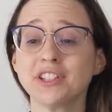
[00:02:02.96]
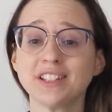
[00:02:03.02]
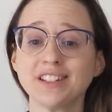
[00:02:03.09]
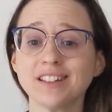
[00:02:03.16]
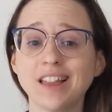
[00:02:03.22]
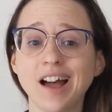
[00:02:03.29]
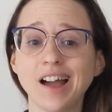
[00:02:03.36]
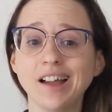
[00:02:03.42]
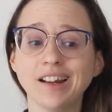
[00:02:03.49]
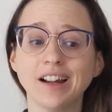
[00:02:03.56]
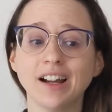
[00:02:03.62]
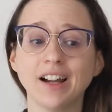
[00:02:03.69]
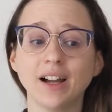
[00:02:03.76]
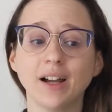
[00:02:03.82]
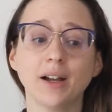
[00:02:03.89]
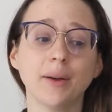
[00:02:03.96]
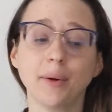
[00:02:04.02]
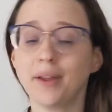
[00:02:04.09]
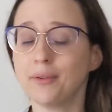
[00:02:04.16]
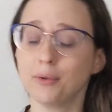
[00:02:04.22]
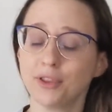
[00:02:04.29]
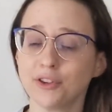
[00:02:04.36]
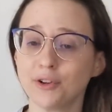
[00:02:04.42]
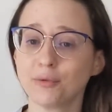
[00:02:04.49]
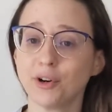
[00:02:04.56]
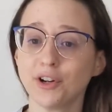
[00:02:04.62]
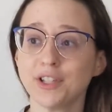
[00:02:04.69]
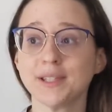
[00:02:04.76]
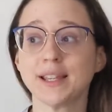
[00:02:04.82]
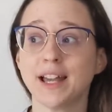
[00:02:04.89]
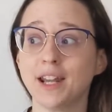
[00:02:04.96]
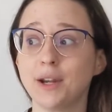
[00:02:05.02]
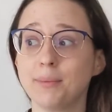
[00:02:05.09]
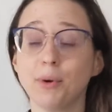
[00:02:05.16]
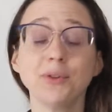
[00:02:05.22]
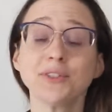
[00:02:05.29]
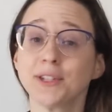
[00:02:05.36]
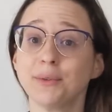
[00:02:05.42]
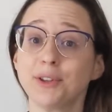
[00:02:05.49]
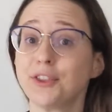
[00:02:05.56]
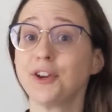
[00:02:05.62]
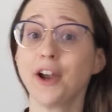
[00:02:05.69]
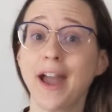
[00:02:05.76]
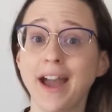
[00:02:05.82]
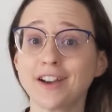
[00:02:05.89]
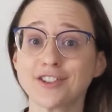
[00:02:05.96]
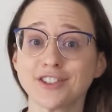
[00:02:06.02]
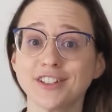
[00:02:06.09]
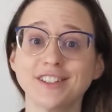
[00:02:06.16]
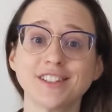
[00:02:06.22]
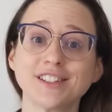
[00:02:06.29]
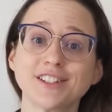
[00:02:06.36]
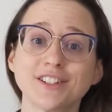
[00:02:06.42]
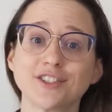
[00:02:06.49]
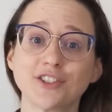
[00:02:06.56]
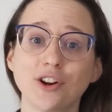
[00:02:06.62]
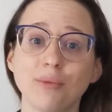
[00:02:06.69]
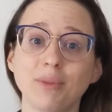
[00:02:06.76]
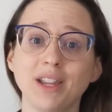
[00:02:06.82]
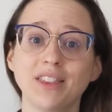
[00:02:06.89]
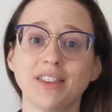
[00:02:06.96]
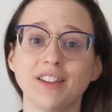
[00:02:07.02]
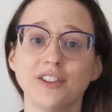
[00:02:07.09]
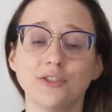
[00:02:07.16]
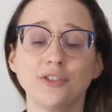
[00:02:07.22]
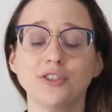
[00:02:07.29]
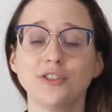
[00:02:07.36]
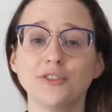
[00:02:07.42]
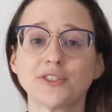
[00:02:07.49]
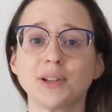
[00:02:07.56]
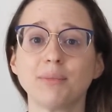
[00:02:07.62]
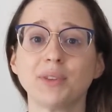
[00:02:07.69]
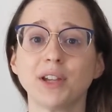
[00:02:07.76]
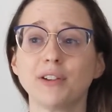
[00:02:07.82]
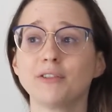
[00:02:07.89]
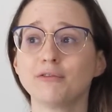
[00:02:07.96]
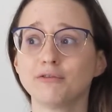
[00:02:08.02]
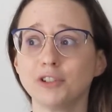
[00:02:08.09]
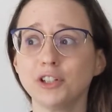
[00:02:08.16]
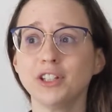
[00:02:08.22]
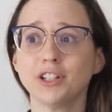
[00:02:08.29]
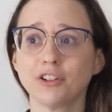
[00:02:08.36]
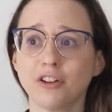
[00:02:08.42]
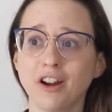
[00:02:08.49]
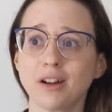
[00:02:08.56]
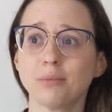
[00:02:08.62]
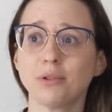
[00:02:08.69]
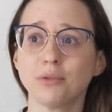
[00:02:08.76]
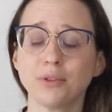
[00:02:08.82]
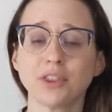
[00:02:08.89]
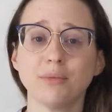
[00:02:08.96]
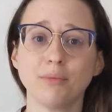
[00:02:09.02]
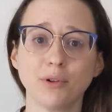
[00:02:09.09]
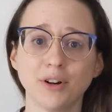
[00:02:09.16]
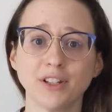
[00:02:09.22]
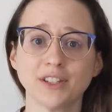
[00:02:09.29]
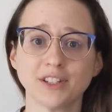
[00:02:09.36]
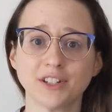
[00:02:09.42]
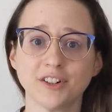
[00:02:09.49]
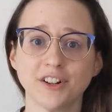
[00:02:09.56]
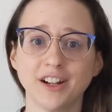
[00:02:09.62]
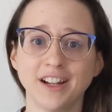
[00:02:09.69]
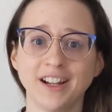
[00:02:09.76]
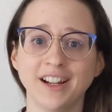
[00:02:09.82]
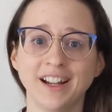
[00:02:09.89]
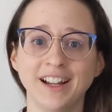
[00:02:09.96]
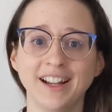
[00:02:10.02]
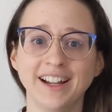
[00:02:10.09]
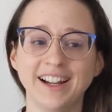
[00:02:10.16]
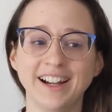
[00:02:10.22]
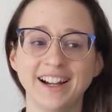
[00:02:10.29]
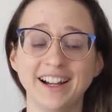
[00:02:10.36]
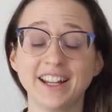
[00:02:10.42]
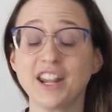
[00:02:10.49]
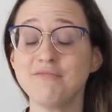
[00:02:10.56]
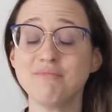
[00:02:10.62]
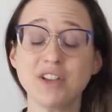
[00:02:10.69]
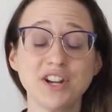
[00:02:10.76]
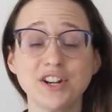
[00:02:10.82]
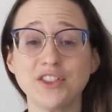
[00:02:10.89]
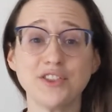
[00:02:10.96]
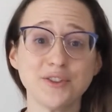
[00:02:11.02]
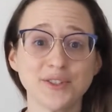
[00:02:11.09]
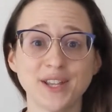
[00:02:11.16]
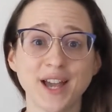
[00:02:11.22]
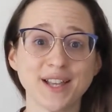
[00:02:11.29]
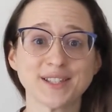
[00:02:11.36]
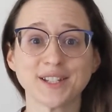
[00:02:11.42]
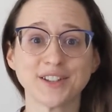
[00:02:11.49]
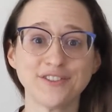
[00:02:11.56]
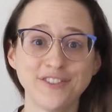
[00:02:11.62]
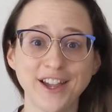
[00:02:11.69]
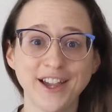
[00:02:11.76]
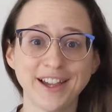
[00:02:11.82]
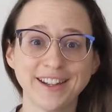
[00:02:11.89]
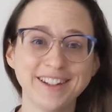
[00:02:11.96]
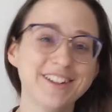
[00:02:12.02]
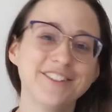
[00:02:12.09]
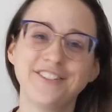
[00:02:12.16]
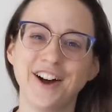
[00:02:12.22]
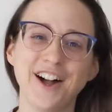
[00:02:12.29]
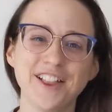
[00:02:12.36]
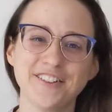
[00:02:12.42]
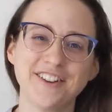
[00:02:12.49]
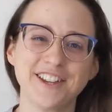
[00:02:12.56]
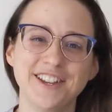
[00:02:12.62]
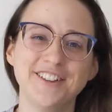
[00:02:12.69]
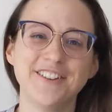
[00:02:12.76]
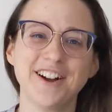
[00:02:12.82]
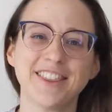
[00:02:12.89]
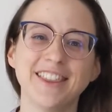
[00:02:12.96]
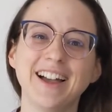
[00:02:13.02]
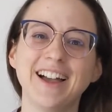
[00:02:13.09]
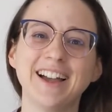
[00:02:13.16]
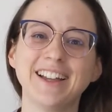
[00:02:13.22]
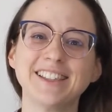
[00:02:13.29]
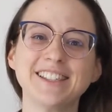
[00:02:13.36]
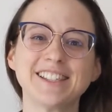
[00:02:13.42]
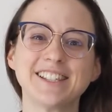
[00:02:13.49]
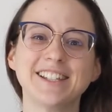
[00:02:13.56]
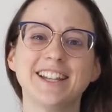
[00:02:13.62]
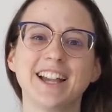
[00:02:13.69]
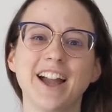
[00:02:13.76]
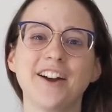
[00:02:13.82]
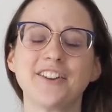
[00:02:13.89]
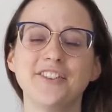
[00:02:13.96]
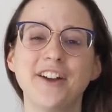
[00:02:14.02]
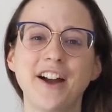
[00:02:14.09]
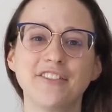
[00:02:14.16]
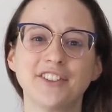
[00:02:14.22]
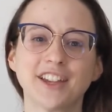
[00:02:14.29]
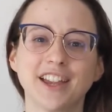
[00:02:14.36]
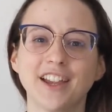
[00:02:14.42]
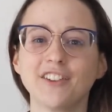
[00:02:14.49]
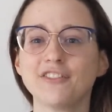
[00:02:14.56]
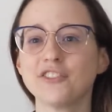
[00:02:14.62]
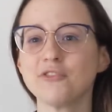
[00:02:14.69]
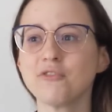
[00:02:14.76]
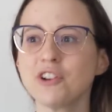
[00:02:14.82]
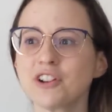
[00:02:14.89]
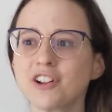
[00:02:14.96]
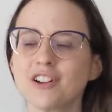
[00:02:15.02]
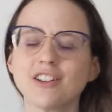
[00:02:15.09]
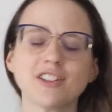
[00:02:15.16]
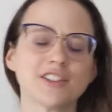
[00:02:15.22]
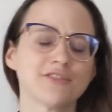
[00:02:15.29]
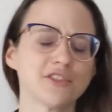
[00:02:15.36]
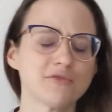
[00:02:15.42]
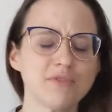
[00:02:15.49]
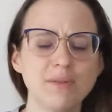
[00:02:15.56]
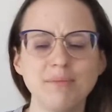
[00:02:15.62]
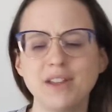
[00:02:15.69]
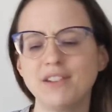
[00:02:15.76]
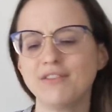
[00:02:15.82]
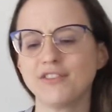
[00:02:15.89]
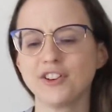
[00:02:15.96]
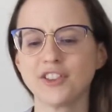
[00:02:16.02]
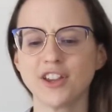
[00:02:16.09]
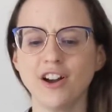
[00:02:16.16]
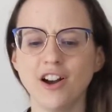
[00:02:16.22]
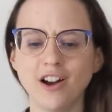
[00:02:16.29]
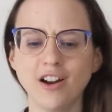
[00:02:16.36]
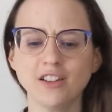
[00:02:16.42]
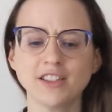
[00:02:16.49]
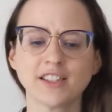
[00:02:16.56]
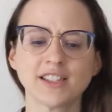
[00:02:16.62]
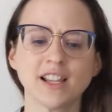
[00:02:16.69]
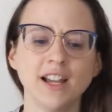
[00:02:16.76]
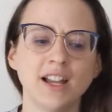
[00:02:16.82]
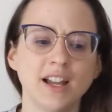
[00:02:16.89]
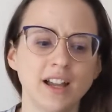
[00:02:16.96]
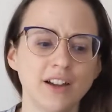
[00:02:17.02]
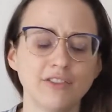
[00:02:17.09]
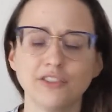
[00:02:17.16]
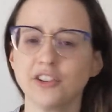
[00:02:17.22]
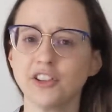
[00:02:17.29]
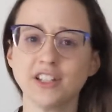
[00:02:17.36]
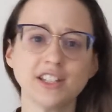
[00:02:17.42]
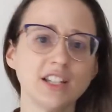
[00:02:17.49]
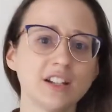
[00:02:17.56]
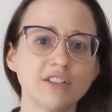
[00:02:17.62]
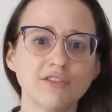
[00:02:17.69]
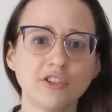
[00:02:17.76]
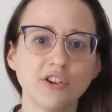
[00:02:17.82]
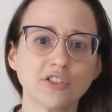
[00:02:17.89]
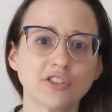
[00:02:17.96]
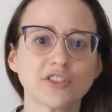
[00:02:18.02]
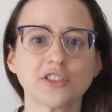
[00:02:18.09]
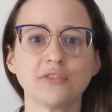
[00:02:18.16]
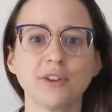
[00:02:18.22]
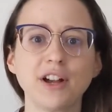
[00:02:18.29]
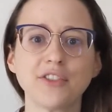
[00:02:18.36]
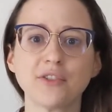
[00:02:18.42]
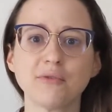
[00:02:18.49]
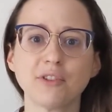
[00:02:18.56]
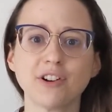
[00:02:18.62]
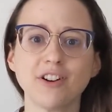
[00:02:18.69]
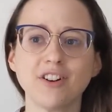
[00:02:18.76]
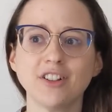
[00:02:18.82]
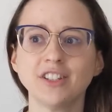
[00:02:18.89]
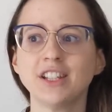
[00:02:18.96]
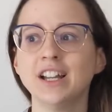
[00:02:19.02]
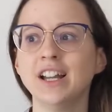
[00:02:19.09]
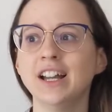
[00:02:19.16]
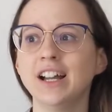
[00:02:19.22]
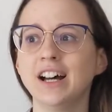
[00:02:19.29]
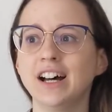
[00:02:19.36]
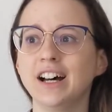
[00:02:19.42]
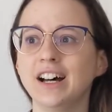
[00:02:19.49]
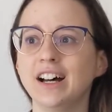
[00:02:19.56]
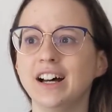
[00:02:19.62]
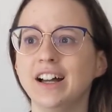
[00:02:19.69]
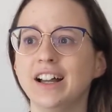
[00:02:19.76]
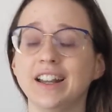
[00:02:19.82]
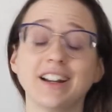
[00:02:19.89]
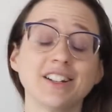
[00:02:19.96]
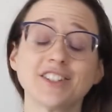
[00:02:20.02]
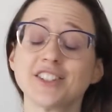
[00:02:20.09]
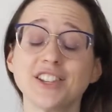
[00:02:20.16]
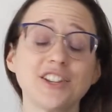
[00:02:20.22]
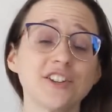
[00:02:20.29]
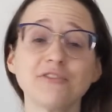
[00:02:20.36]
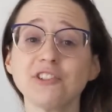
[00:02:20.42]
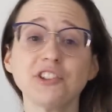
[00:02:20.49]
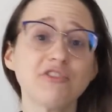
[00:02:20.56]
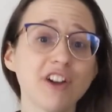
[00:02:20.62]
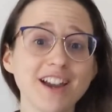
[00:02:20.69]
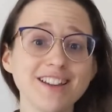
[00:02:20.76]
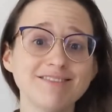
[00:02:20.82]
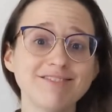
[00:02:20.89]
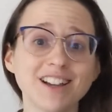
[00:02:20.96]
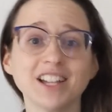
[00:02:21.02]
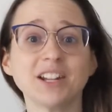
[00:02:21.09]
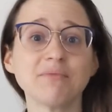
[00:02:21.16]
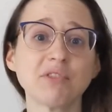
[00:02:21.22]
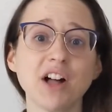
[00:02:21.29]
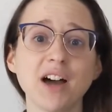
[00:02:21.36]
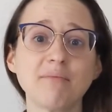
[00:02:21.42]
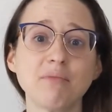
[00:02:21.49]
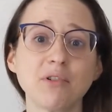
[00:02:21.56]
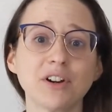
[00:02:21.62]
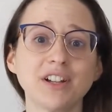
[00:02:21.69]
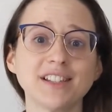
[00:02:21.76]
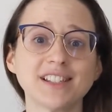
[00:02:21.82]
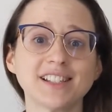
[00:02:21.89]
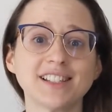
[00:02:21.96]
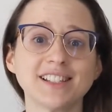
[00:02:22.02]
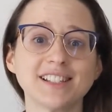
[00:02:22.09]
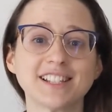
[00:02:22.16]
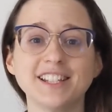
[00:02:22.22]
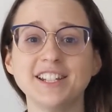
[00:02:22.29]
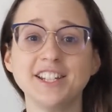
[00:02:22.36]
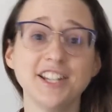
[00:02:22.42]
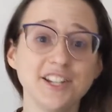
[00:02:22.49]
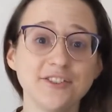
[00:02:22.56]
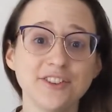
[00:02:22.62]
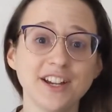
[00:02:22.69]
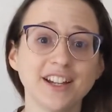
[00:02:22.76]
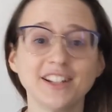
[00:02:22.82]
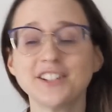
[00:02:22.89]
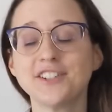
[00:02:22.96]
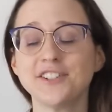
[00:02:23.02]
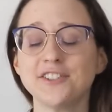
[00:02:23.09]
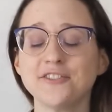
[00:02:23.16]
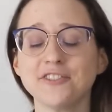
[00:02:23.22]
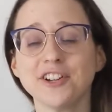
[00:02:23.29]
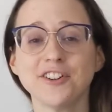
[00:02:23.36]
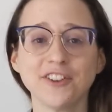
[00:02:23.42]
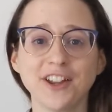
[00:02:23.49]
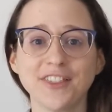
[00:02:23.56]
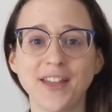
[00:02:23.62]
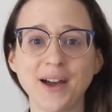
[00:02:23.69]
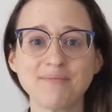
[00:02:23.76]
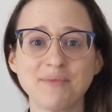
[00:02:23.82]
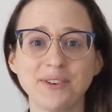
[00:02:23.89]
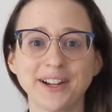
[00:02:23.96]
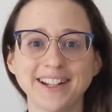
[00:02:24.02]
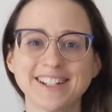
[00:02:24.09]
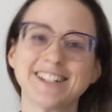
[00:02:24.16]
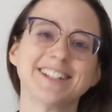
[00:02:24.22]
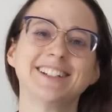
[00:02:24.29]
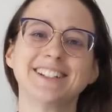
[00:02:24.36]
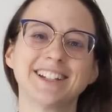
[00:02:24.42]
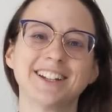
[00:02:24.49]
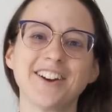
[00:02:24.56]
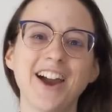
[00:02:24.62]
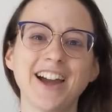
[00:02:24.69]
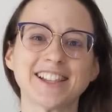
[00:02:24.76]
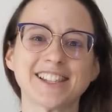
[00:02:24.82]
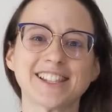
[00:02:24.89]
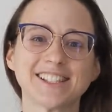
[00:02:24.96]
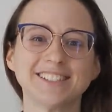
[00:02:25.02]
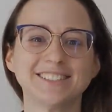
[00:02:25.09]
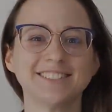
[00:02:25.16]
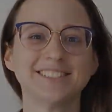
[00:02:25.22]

did a lot with your words and mostly with your actions to show me that you could do something really incredible with a Moritz degree. And I've been an enthusiastic fan following you online, seeing how you advocate for workers, for women, for the arts, for Latino folks throughout the world. And I just think you're really great, and I'm glad Moritz is continuing to reiterate that point. Congrats!